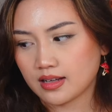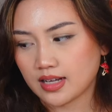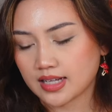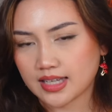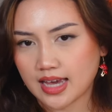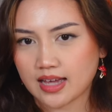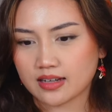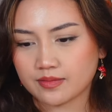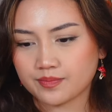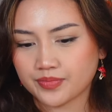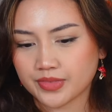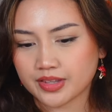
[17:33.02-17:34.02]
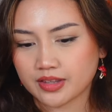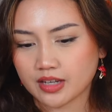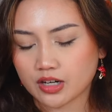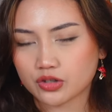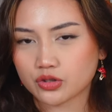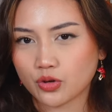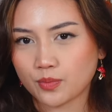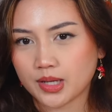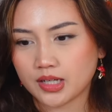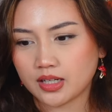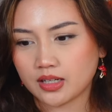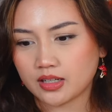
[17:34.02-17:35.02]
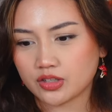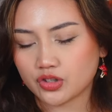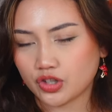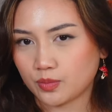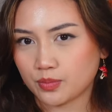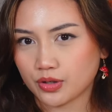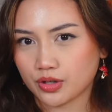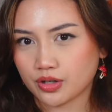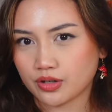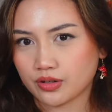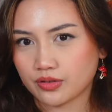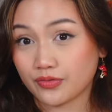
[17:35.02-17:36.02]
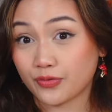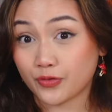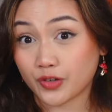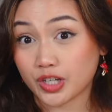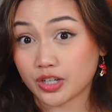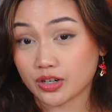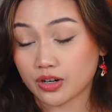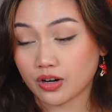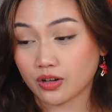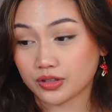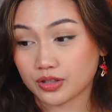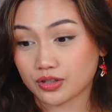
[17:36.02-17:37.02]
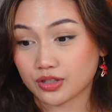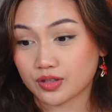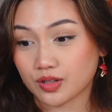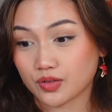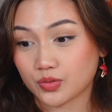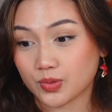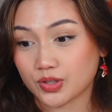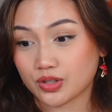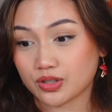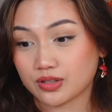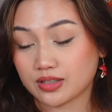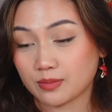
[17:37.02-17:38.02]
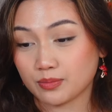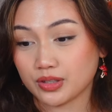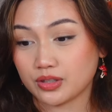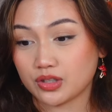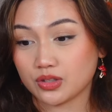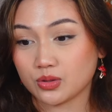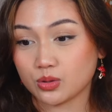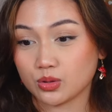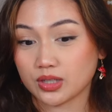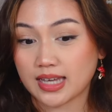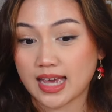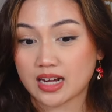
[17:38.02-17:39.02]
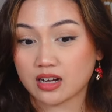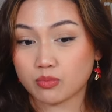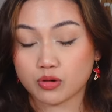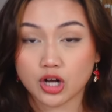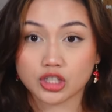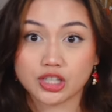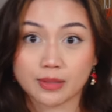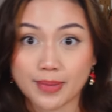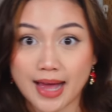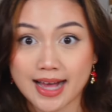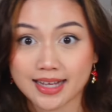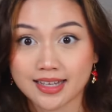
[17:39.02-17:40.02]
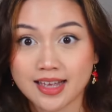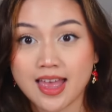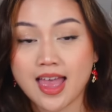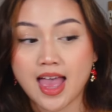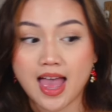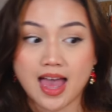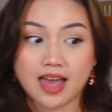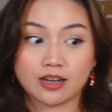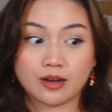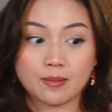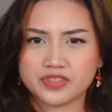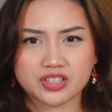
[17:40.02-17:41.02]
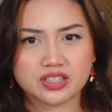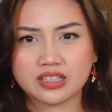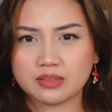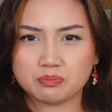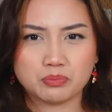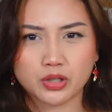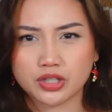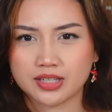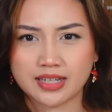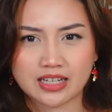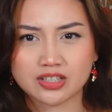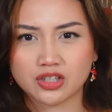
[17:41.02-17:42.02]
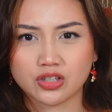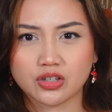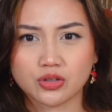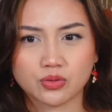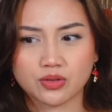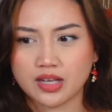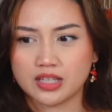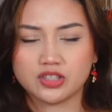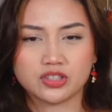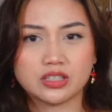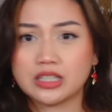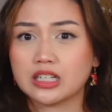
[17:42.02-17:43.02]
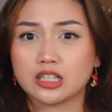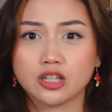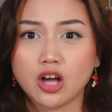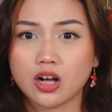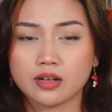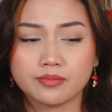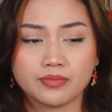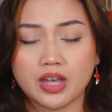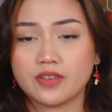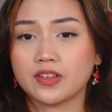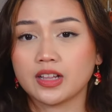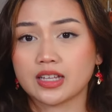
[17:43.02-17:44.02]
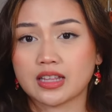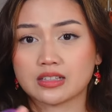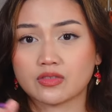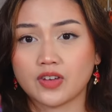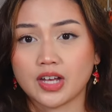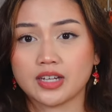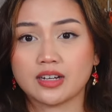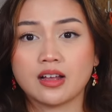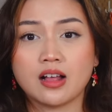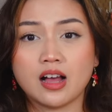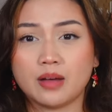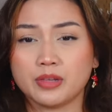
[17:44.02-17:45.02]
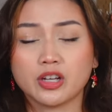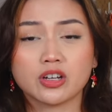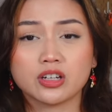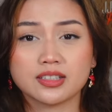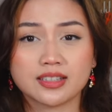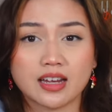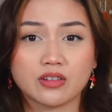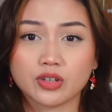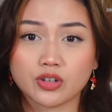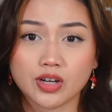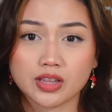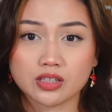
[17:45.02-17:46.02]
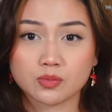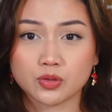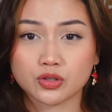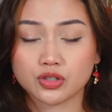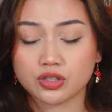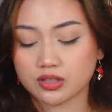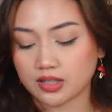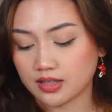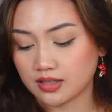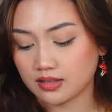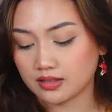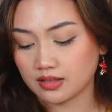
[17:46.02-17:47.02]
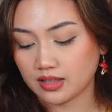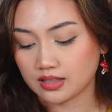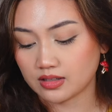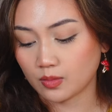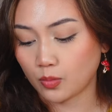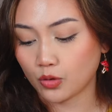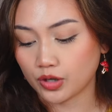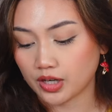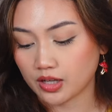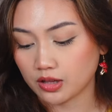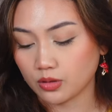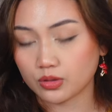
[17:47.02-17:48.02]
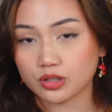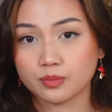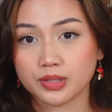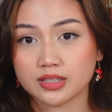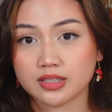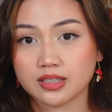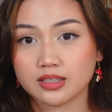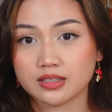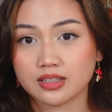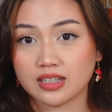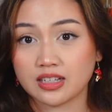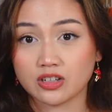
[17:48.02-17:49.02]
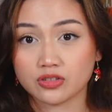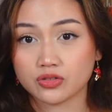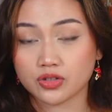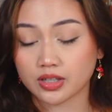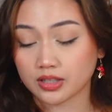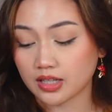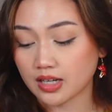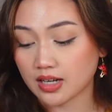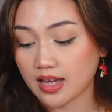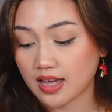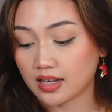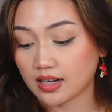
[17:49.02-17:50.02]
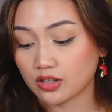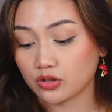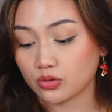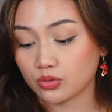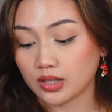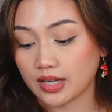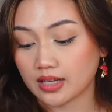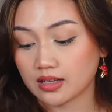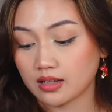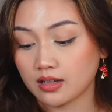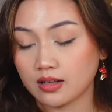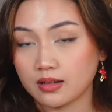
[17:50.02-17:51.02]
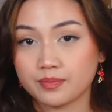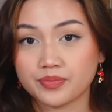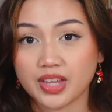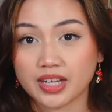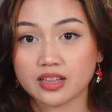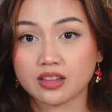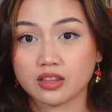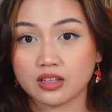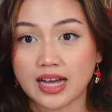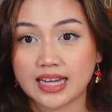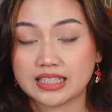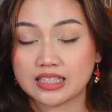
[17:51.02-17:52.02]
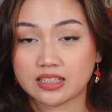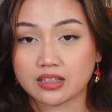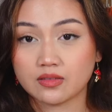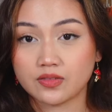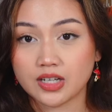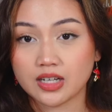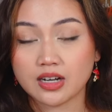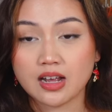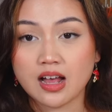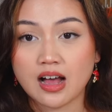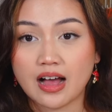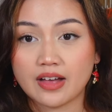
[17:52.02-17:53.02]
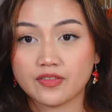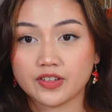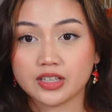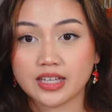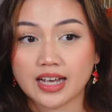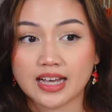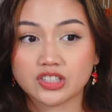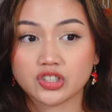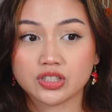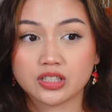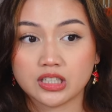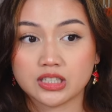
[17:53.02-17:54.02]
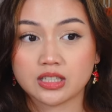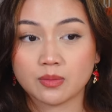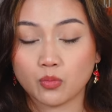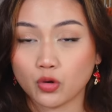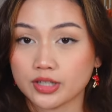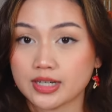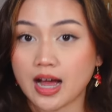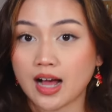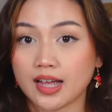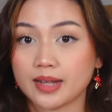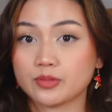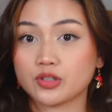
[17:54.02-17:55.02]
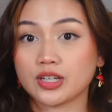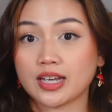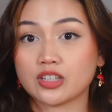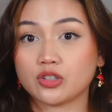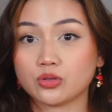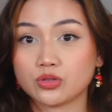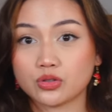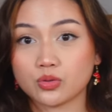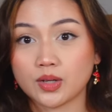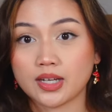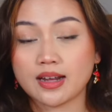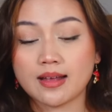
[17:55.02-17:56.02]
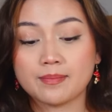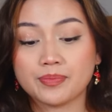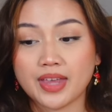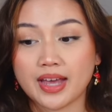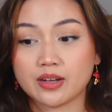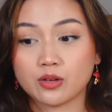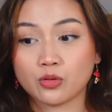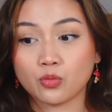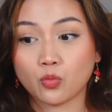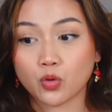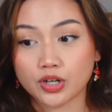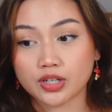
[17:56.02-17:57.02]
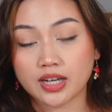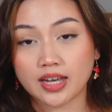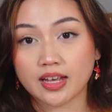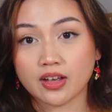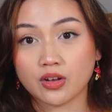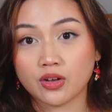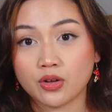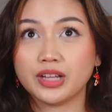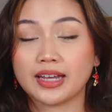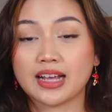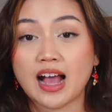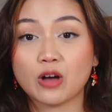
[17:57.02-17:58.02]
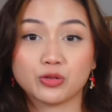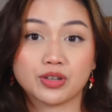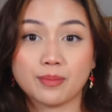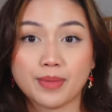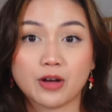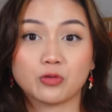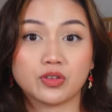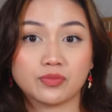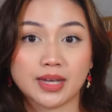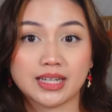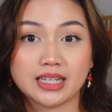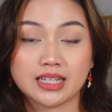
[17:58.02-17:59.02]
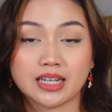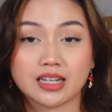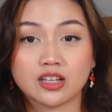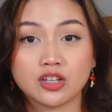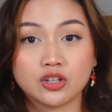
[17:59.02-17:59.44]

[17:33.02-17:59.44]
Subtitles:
Again, there are so many cheaper, freer alternatives, which is simply to get a project bag and just put it next to you and just knit along. I feel like that's fine. I'm not going to say I regret this purchase because it's supporting a local business in Australia, and I do like the idea of it. I feel like I just need some more time to get used to it and working like out and about with my knitting